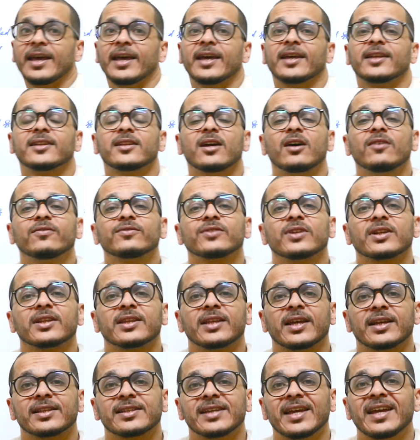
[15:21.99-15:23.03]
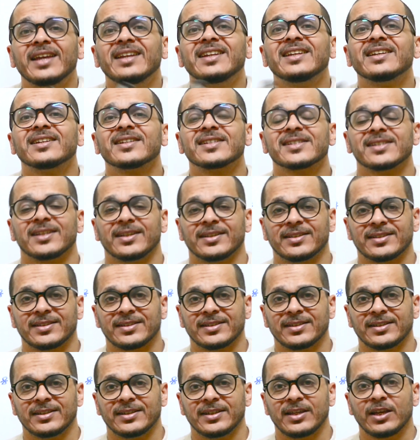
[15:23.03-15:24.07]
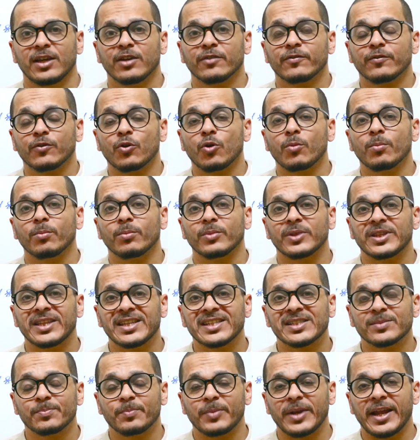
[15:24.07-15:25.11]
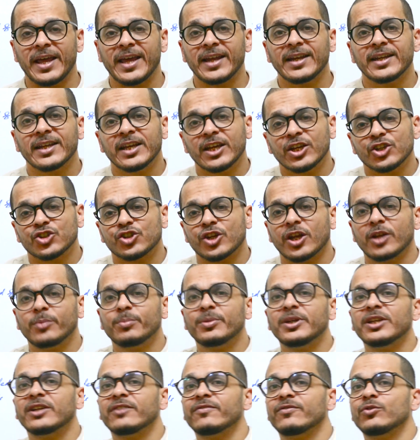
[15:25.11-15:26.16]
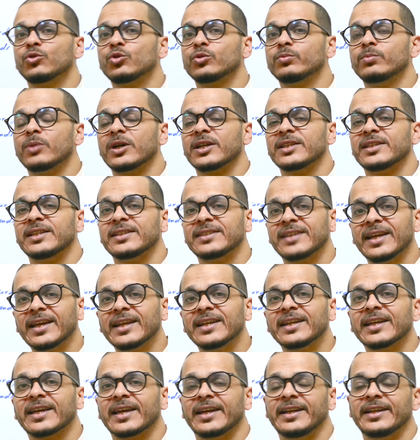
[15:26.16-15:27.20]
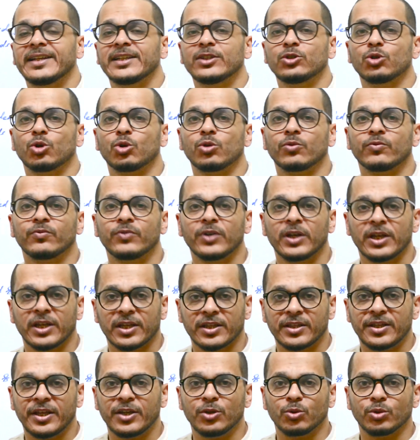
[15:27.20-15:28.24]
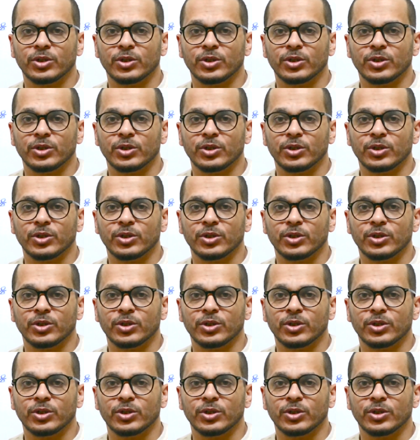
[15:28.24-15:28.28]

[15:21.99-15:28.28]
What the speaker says: and after that any result from this plan shall be reviewed by the technical lead of the